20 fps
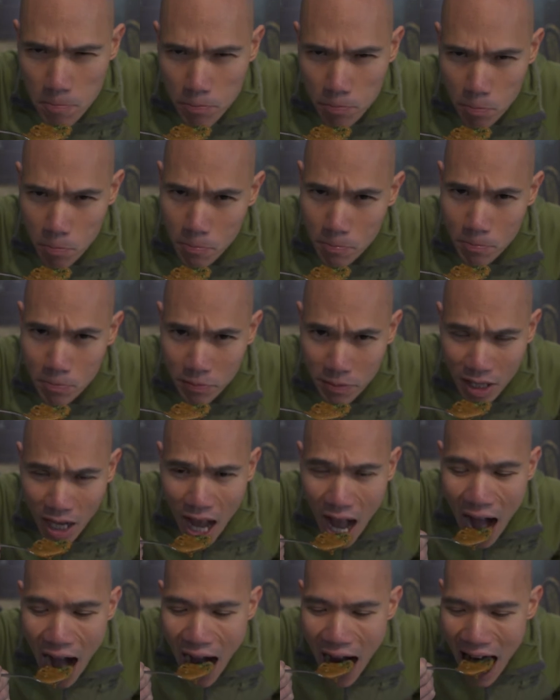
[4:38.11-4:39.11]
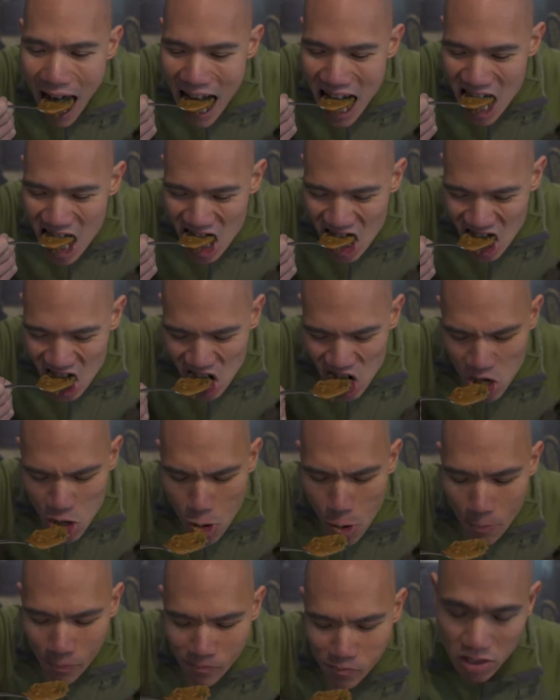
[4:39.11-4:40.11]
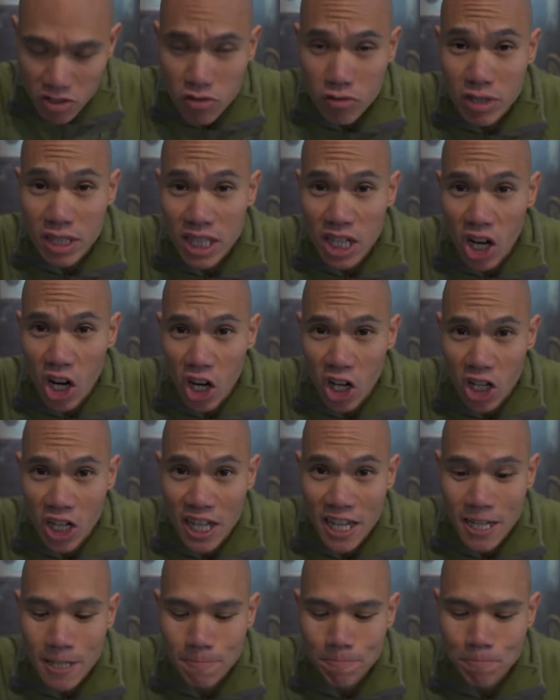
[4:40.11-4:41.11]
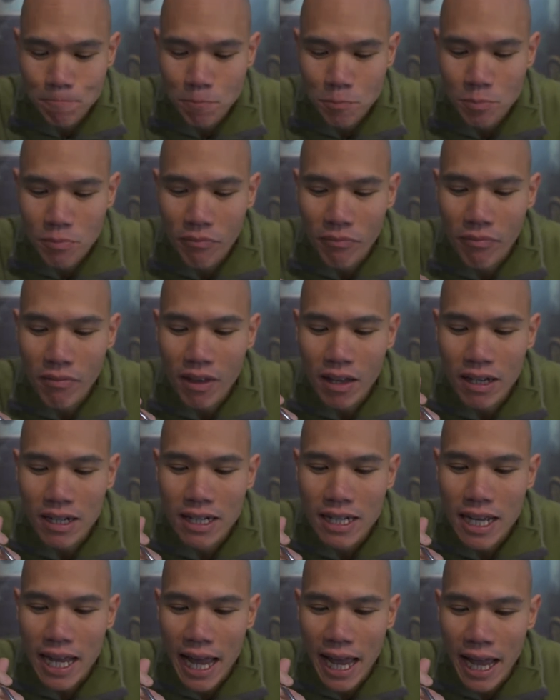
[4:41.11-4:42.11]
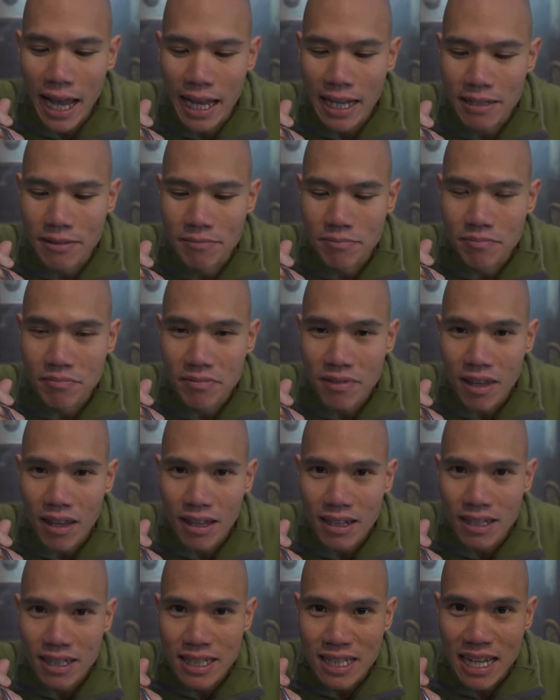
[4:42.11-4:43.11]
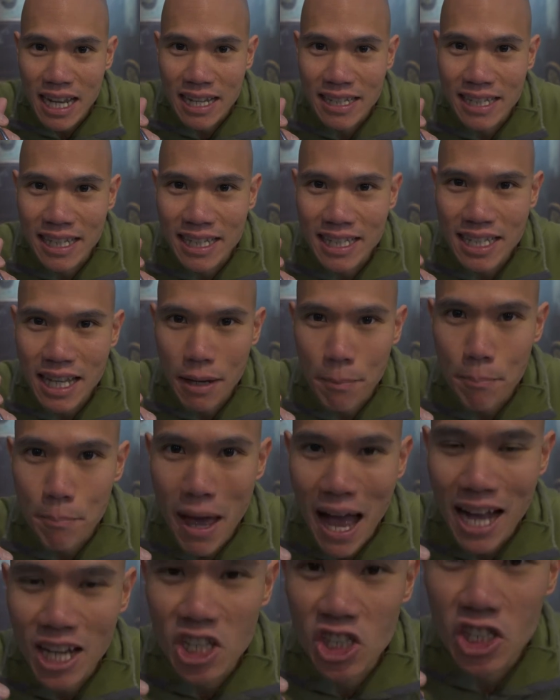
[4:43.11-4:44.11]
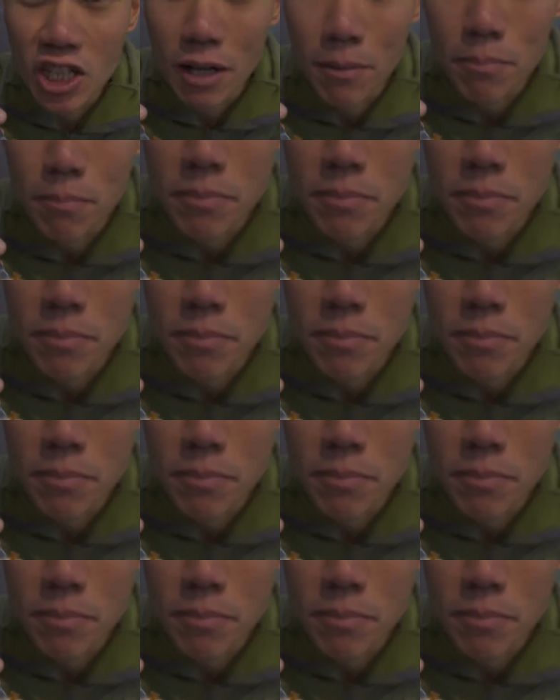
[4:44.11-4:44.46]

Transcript: Mmm. It's really hearty and it tastes like mashed up